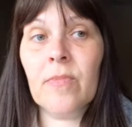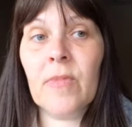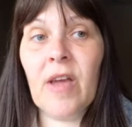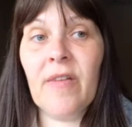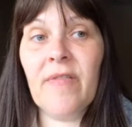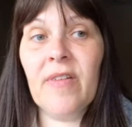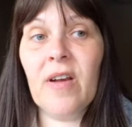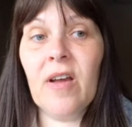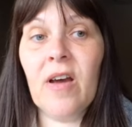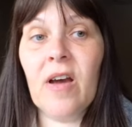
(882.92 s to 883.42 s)
I
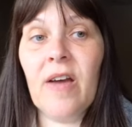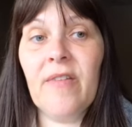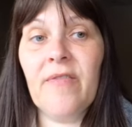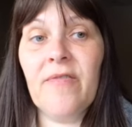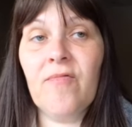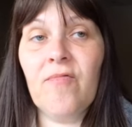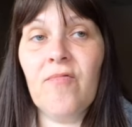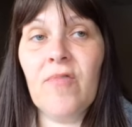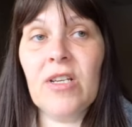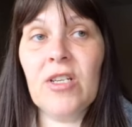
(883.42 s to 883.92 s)
feel like I've
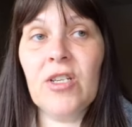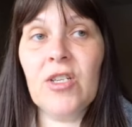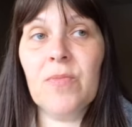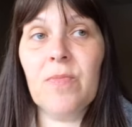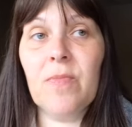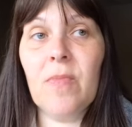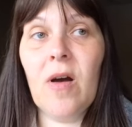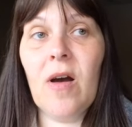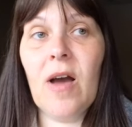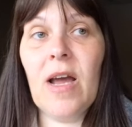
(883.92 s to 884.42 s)
reached
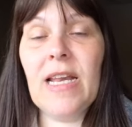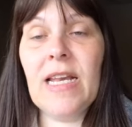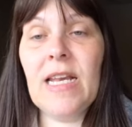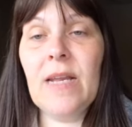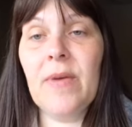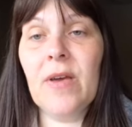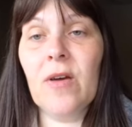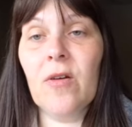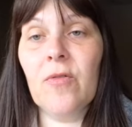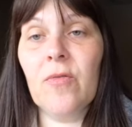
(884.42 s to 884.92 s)
my
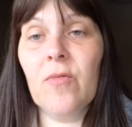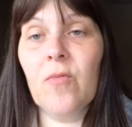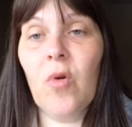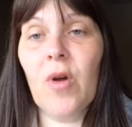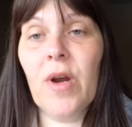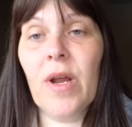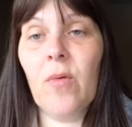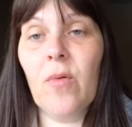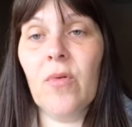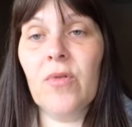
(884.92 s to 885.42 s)
limit on
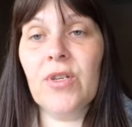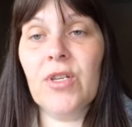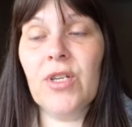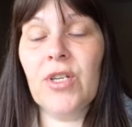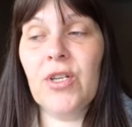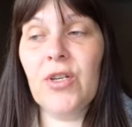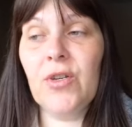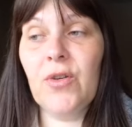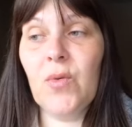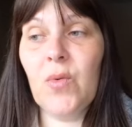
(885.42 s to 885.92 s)
what I want to
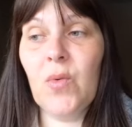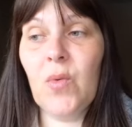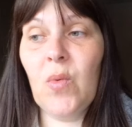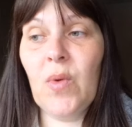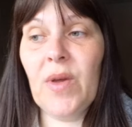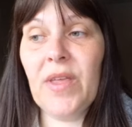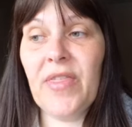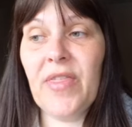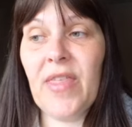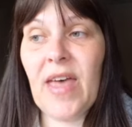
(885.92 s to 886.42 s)
do
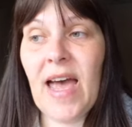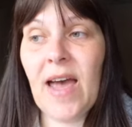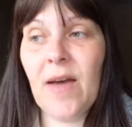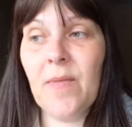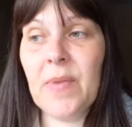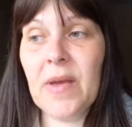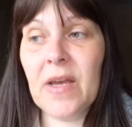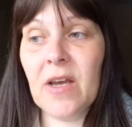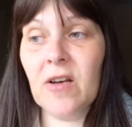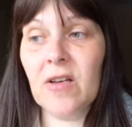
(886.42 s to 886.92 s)
with that,
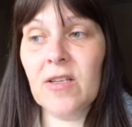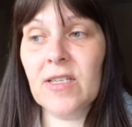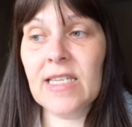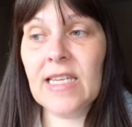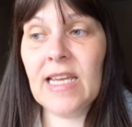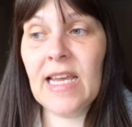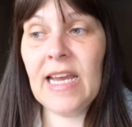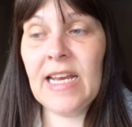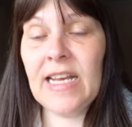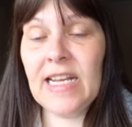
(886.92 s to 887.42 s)
because
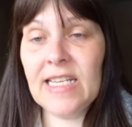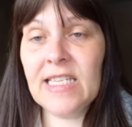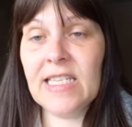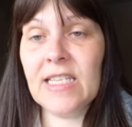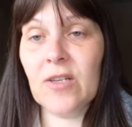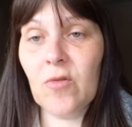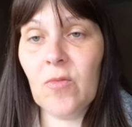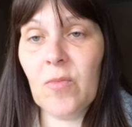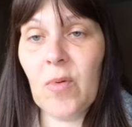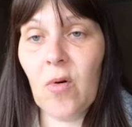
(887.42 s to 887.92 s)
it is
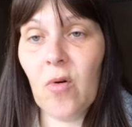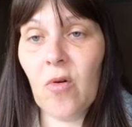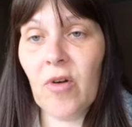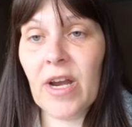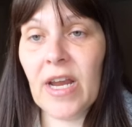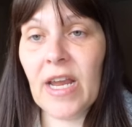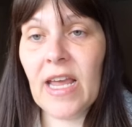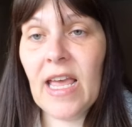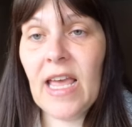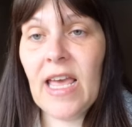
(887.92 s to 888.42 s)
still
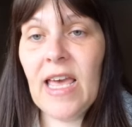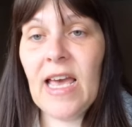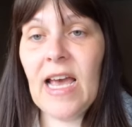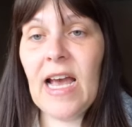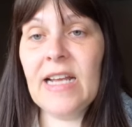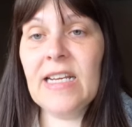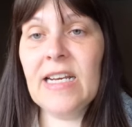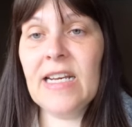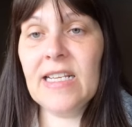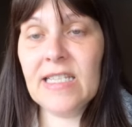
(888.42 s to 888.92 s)
boring
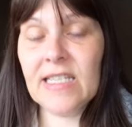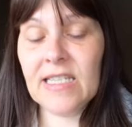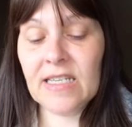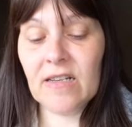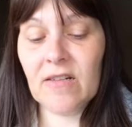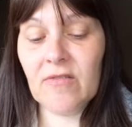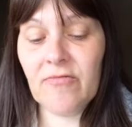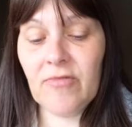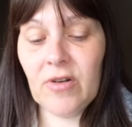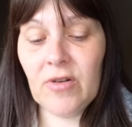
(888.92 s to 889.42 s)
and it is
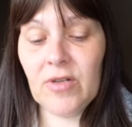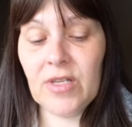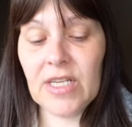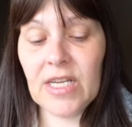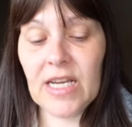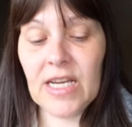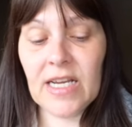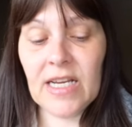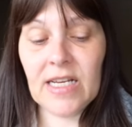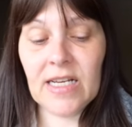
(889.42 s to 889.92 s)
still
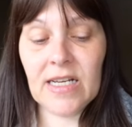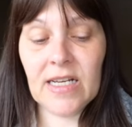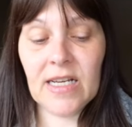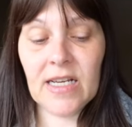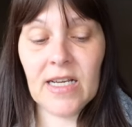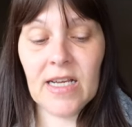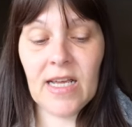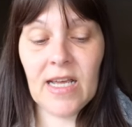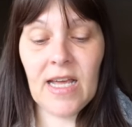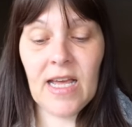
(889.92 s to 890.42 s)
routine.
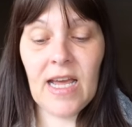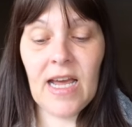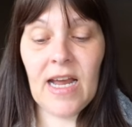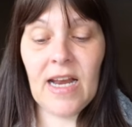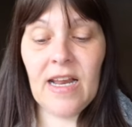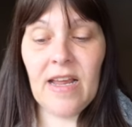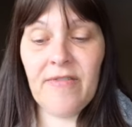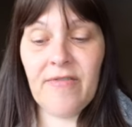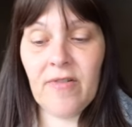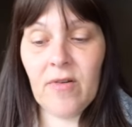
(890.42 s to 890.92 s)
And
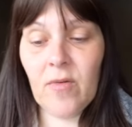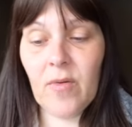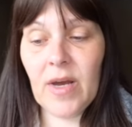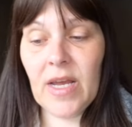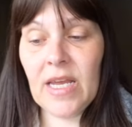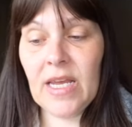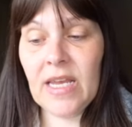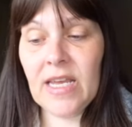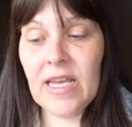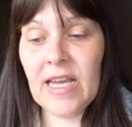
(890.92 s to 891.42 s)
every
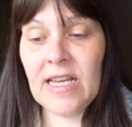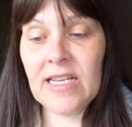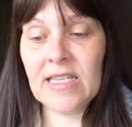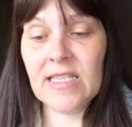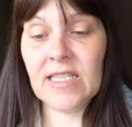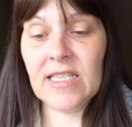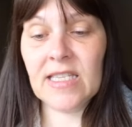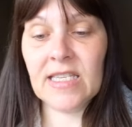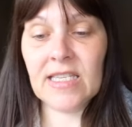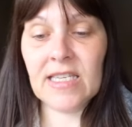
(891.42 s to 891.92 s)
week it's
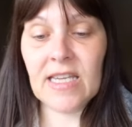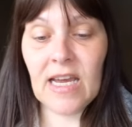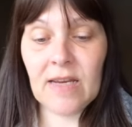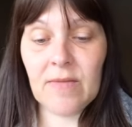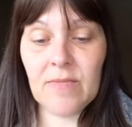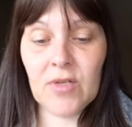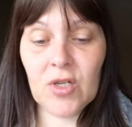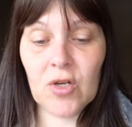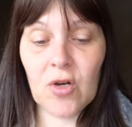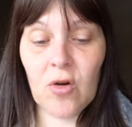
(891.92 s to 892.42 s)
the
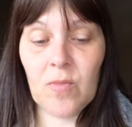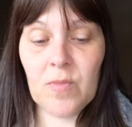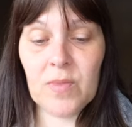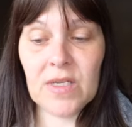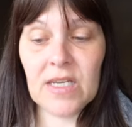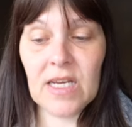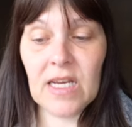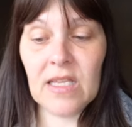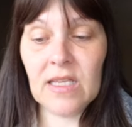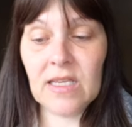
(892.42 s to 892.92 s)
same
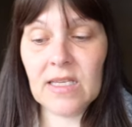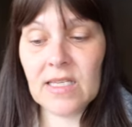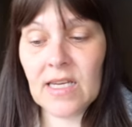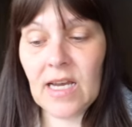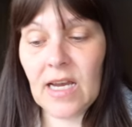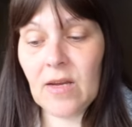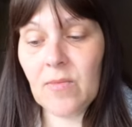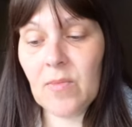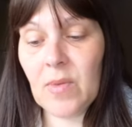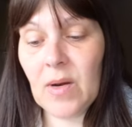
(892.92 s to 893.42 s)
jobs in the
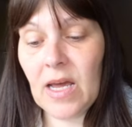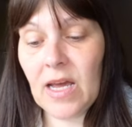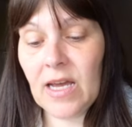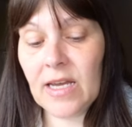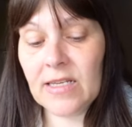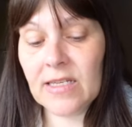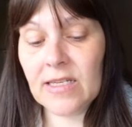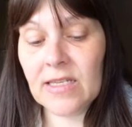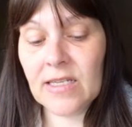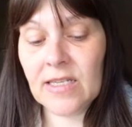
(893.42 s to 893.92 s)
same
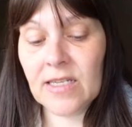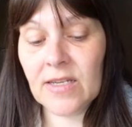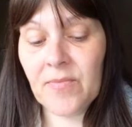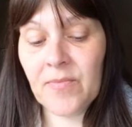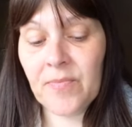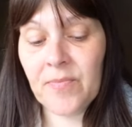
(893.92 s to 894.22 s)
place.